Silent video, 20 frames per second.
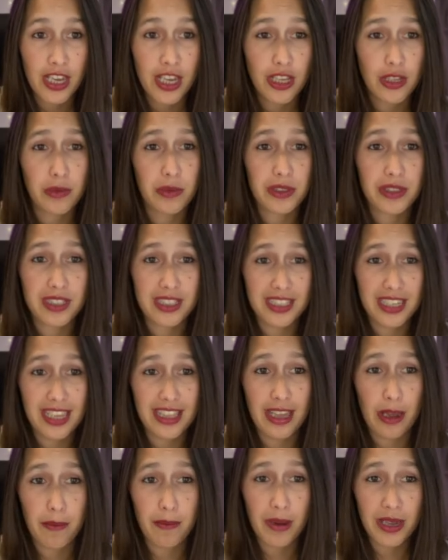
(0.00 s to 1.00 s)
you will
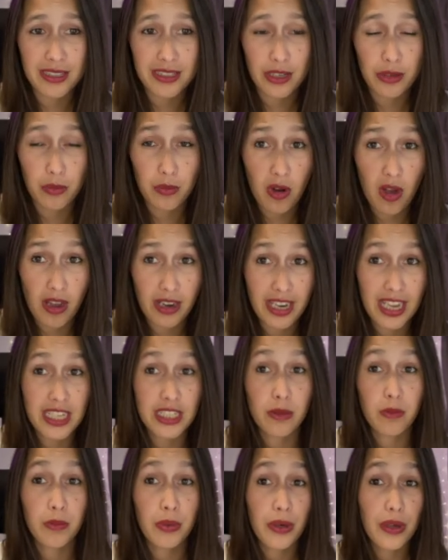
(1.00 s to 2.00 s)
see that button 1
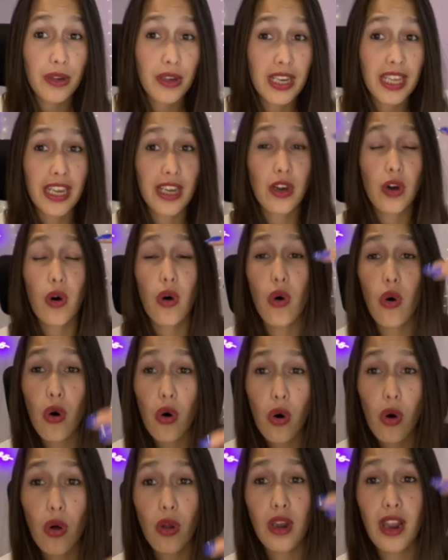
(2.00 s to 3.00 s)
is pulling
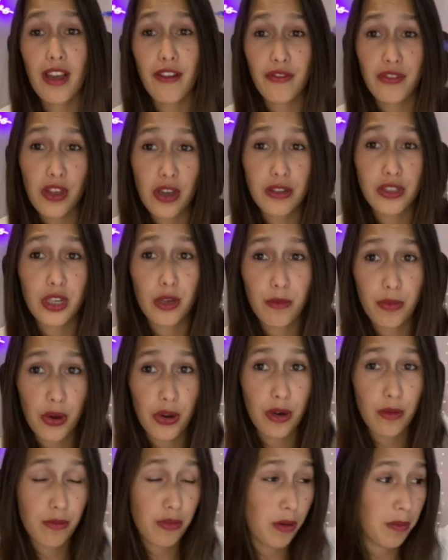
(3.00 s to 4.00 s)
all of those
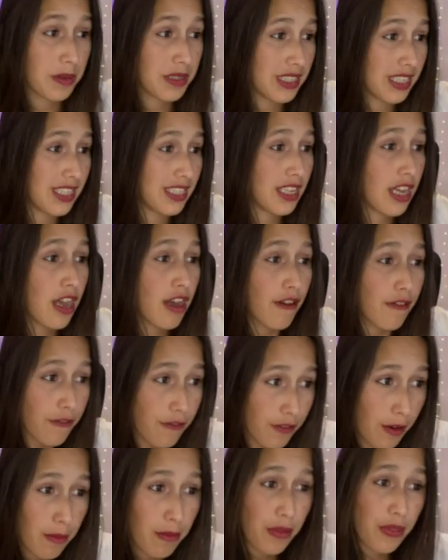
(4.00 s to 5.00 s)
component properties
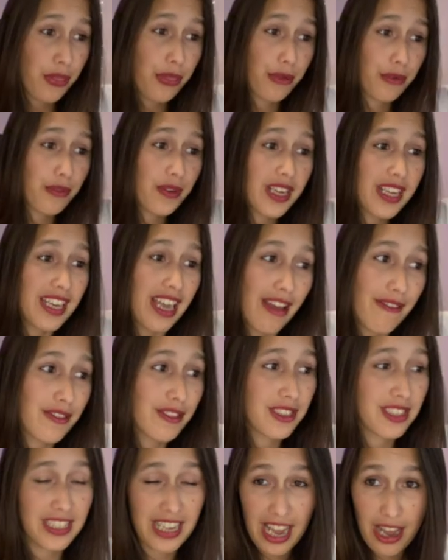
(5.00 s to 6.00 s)
from 3
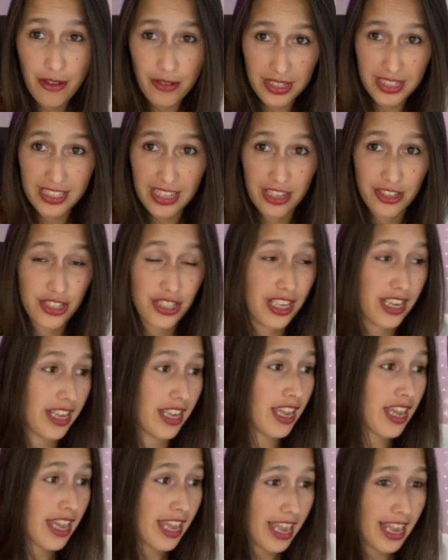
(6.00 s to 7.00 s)
levels down essentially
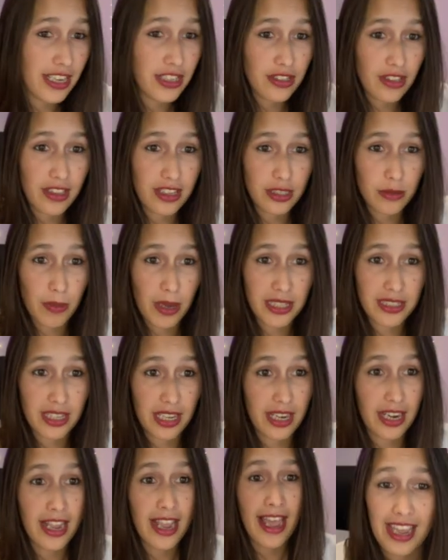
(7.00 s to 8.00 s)
into this
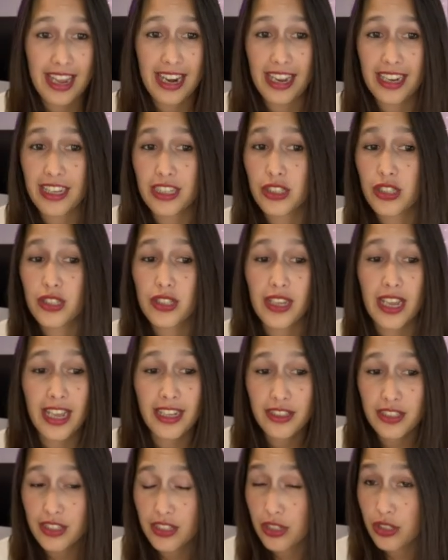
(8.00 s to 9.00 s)
button, and I can
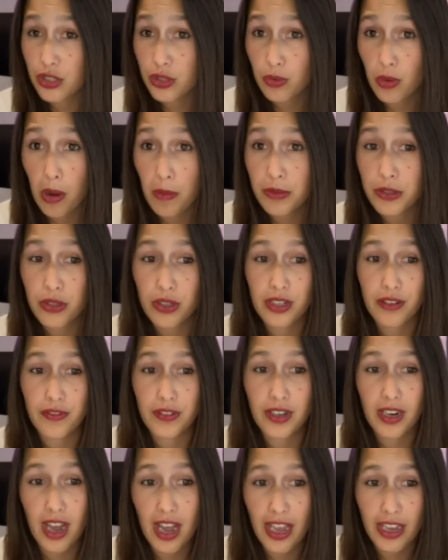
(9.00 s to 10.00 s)
instance swap to a
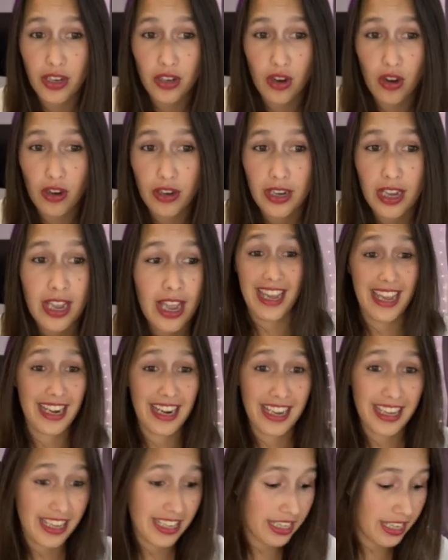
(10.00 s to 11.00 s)
different icon,
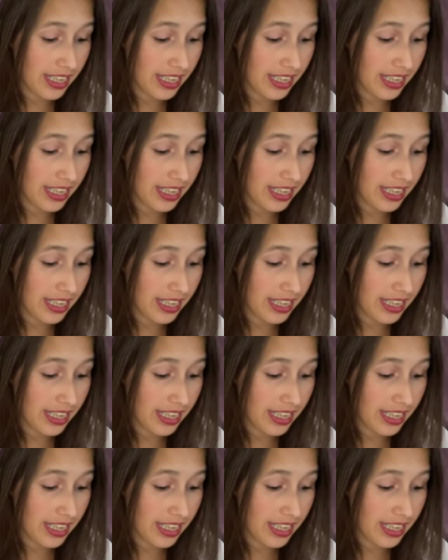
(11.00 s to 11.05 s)
and I can